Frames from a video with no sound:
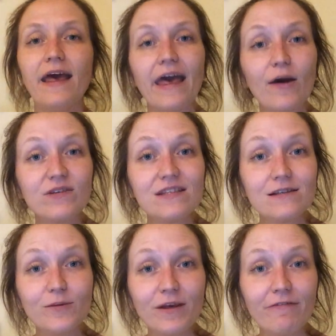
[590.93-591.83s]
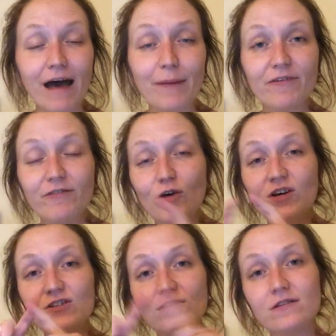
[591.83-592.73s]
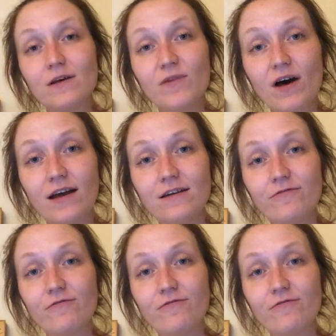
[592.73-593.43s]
It would still be fab if you could use some kind of